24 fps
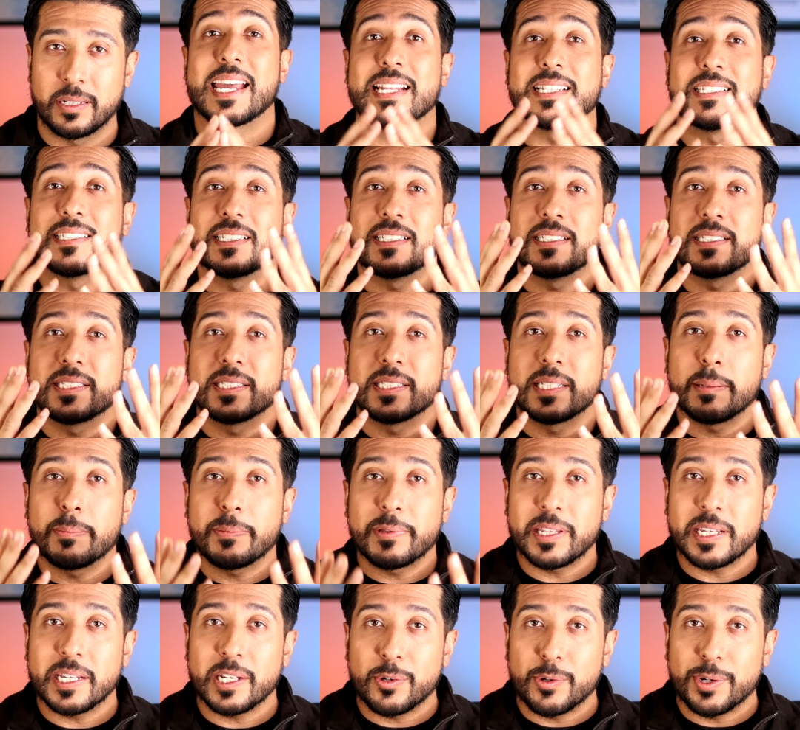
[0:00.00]
And since some
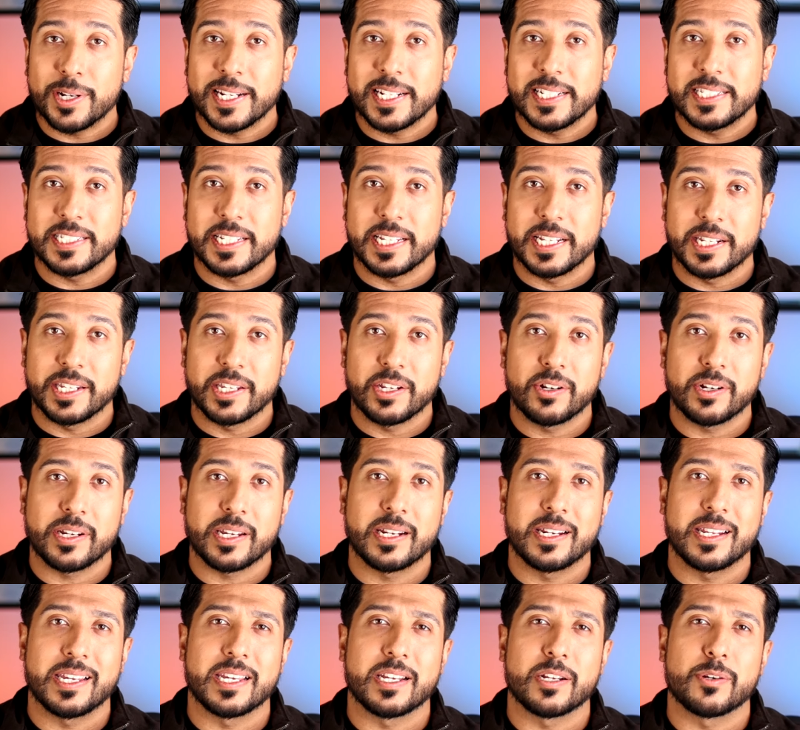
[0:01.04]
of the ingredients in here
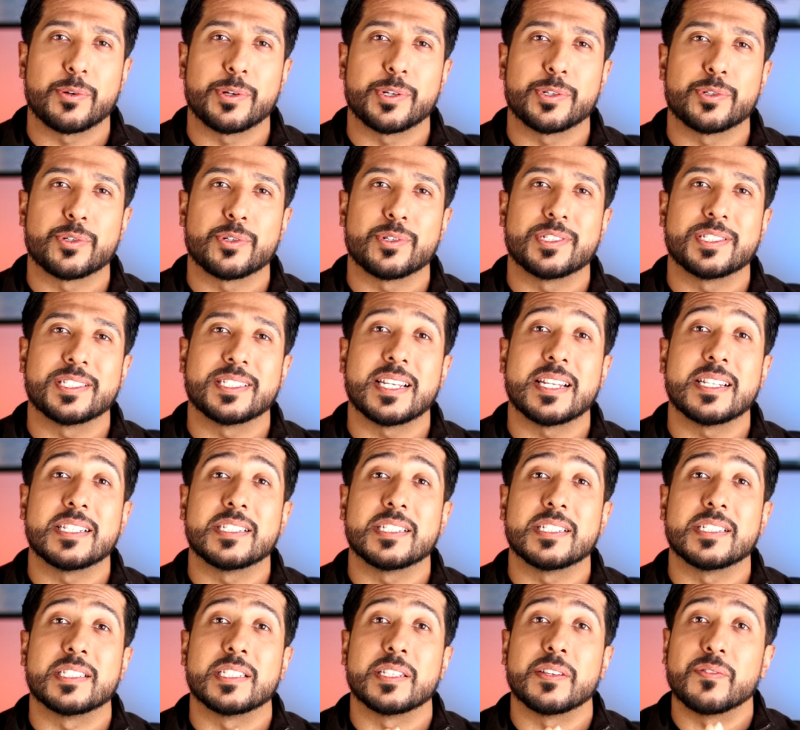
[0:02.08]
can increase your
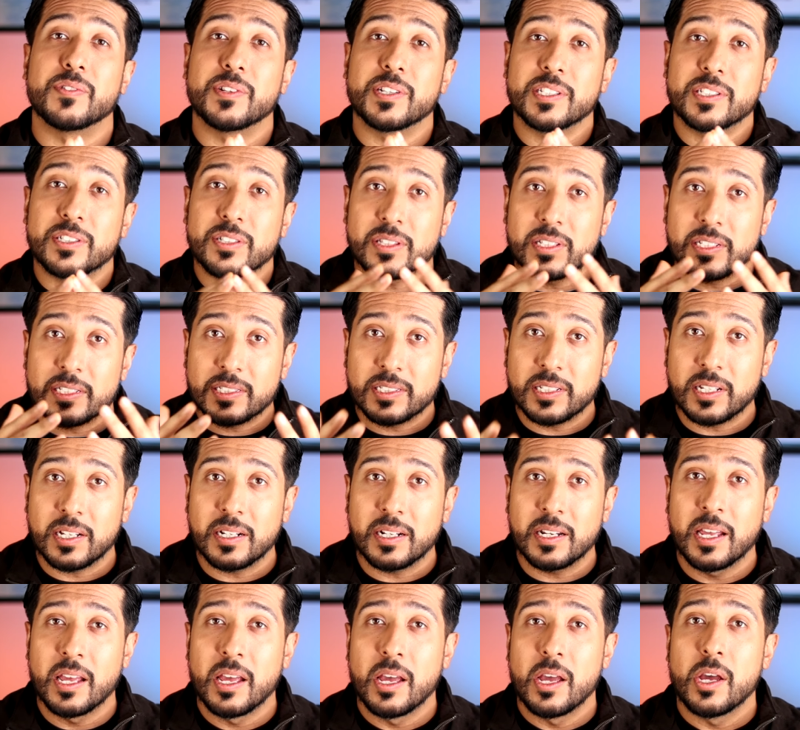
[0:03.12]
sensitivity to the
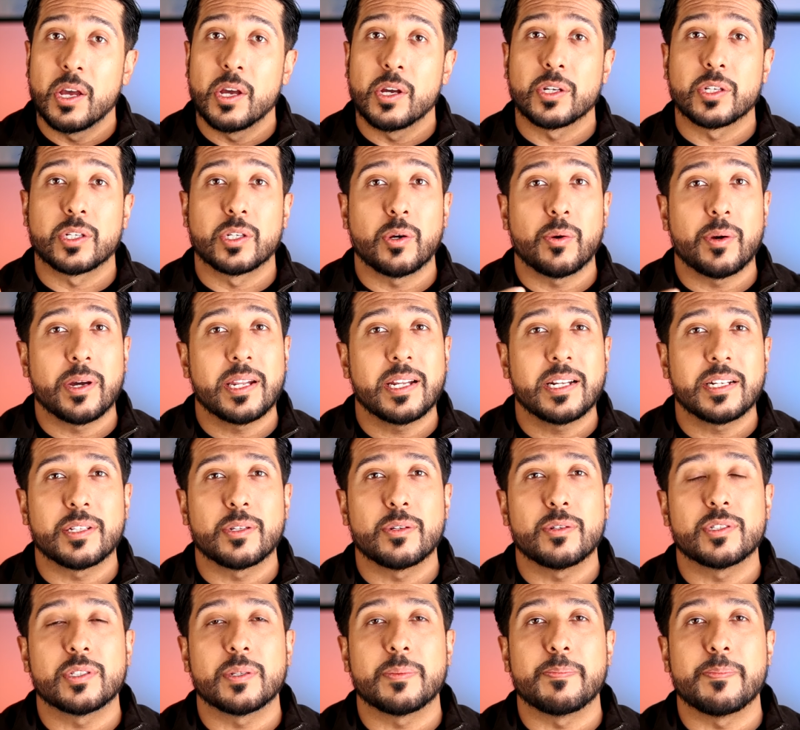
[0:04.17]
sun, go ahead and
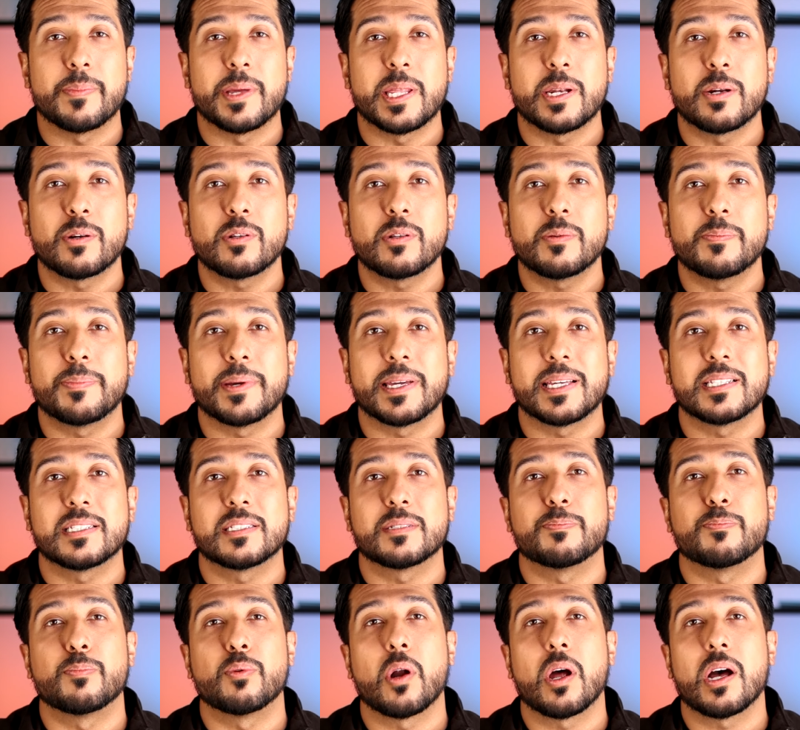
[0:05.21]
use a
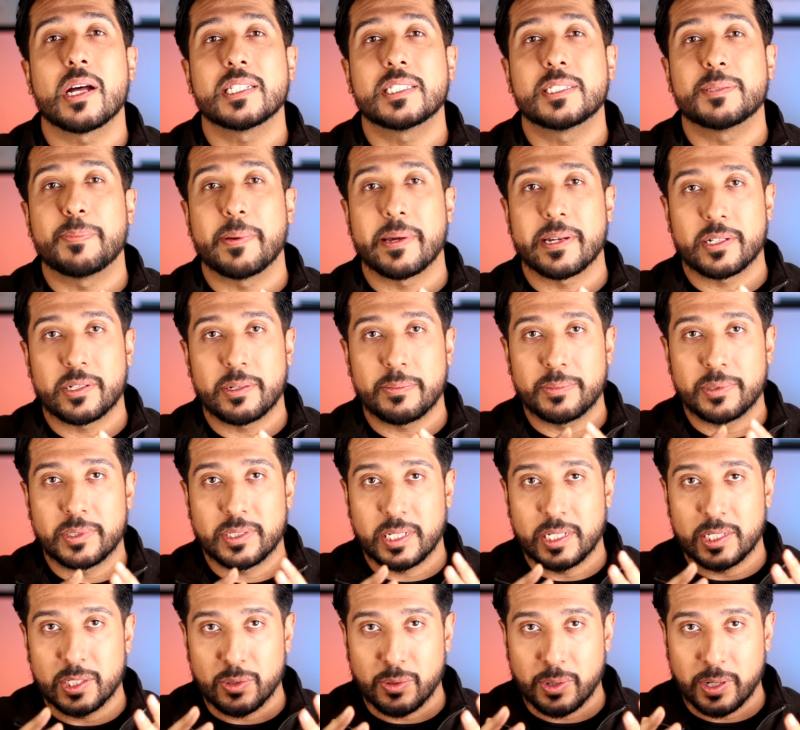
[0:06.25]
mineral-based broad spectrum
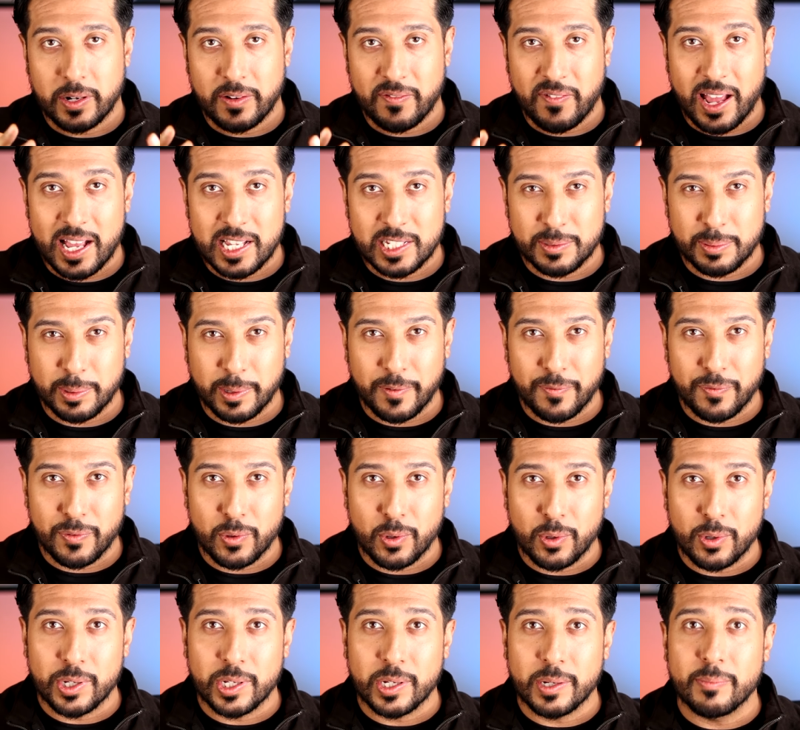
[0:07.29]
sunscreen of SPF
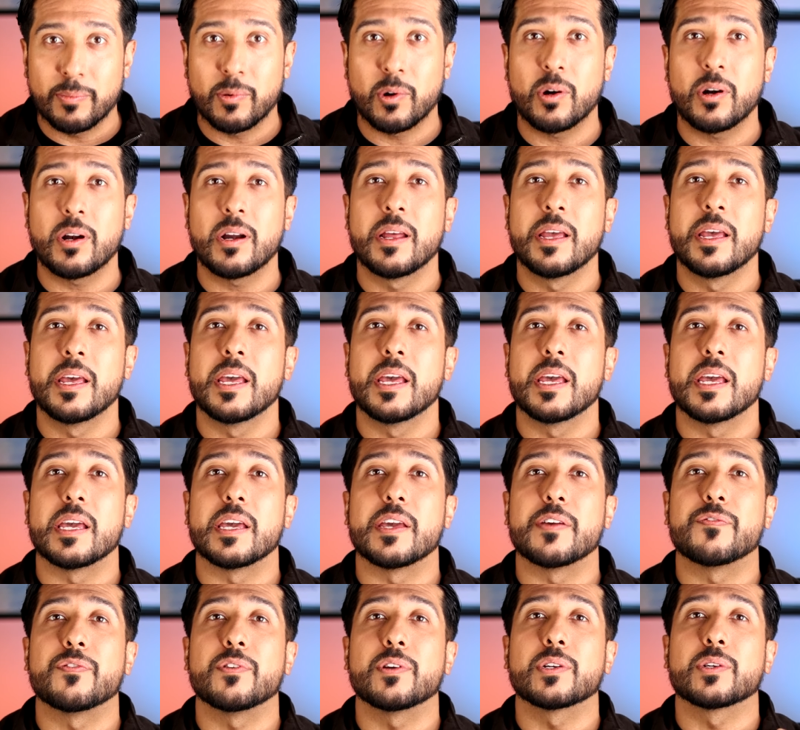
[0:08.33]
30 or more
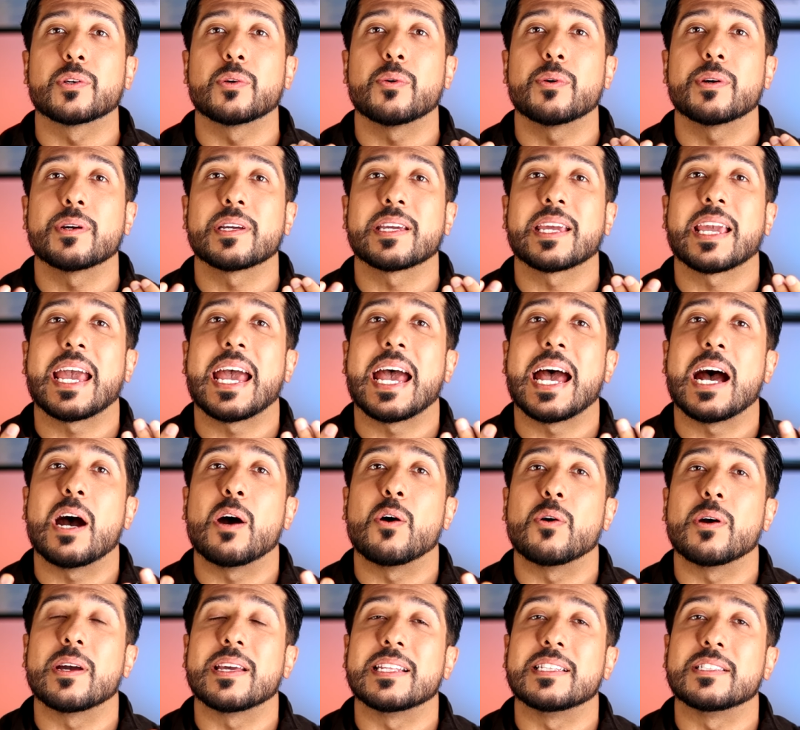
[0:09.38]
if you're going
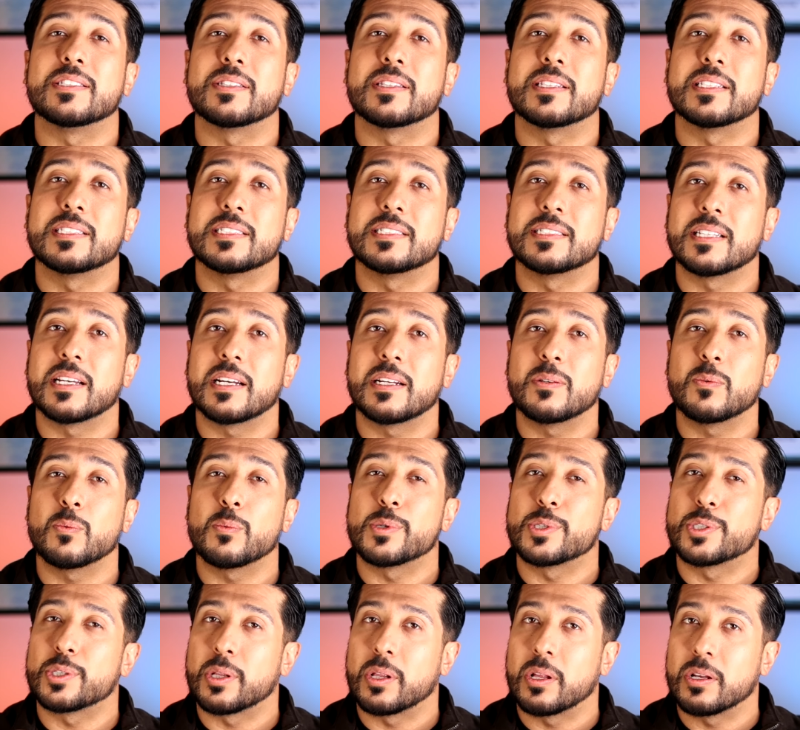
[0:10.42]
out into the sun,
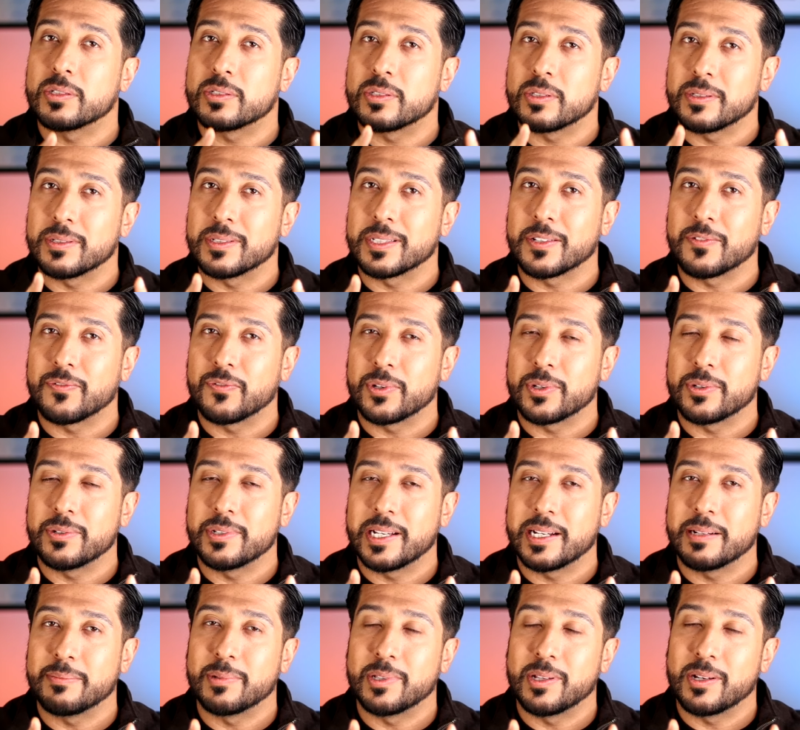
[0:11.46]
which I'll also link for you
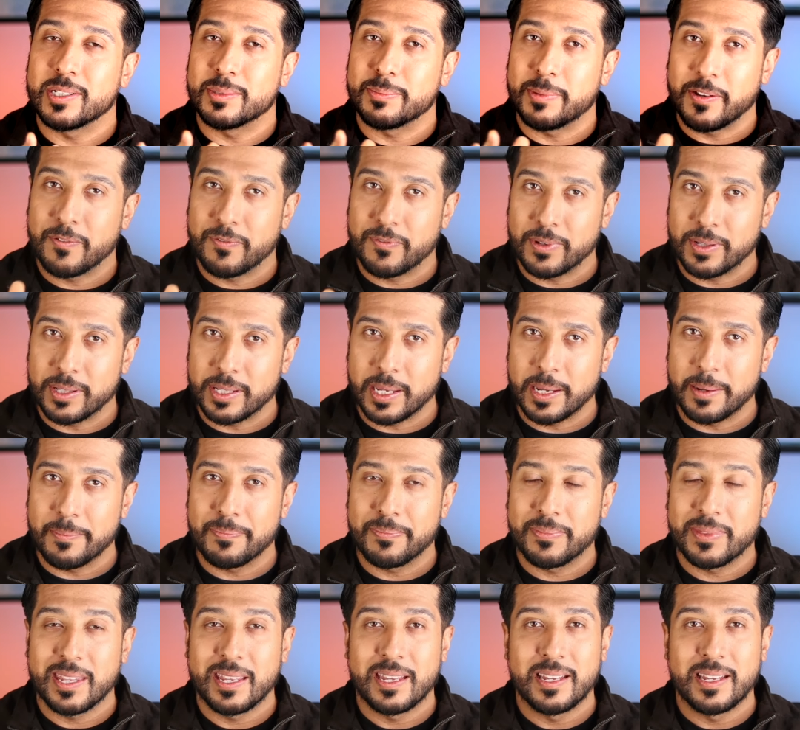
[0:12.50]
down below as my affiliate.